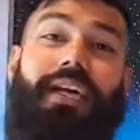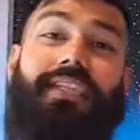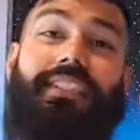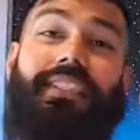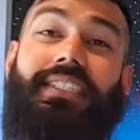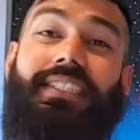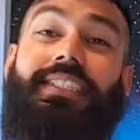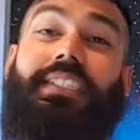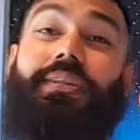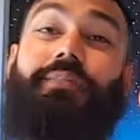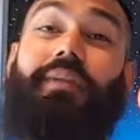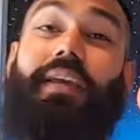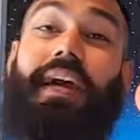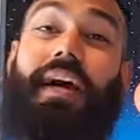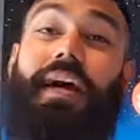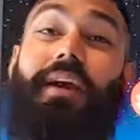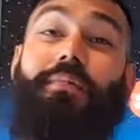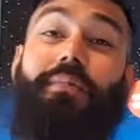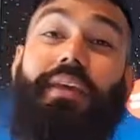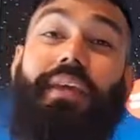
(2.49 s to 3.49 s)
As you can see
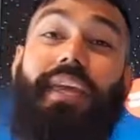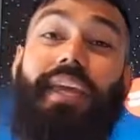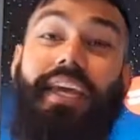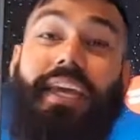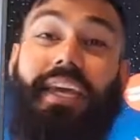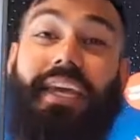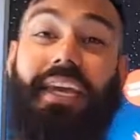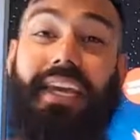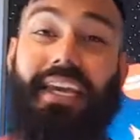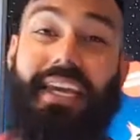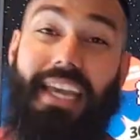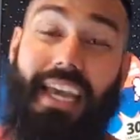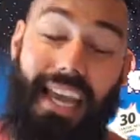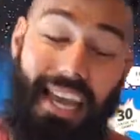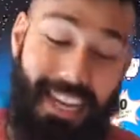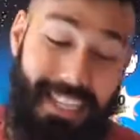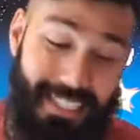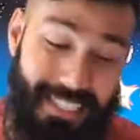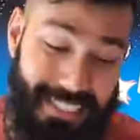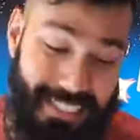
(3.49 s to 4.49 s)
behind me here,
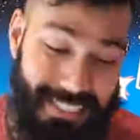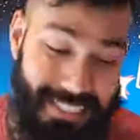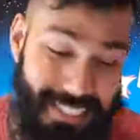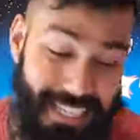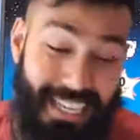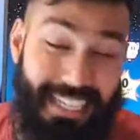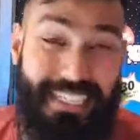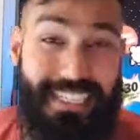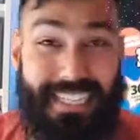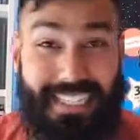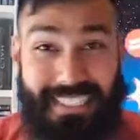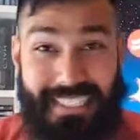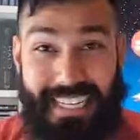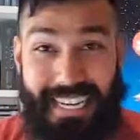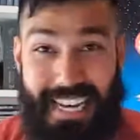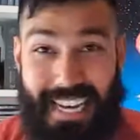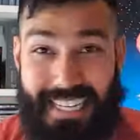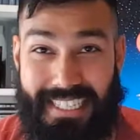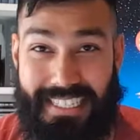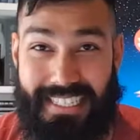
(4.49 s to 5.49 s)
uh, this is the NES
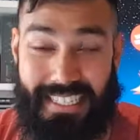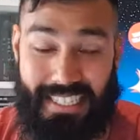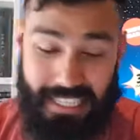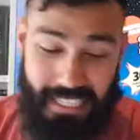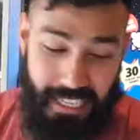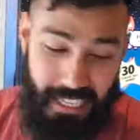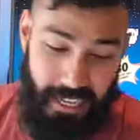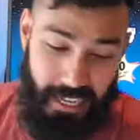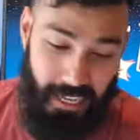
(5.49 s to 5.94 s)
Classic.